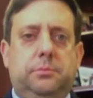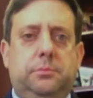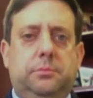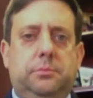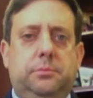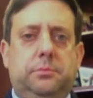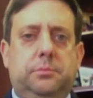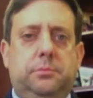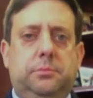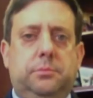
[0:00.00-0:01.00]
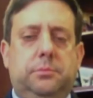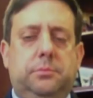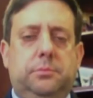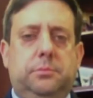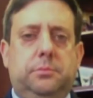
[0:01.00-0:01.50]

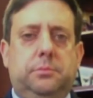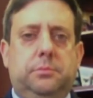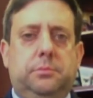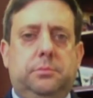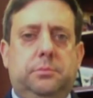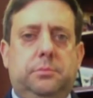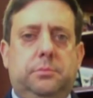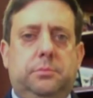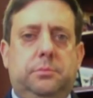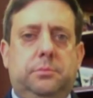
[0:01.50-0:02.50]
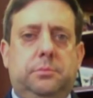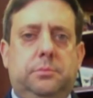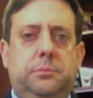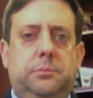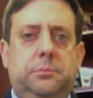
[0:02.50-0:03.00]

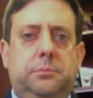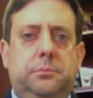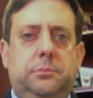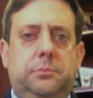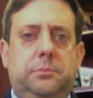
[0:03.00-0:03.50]
This person isn't speaking.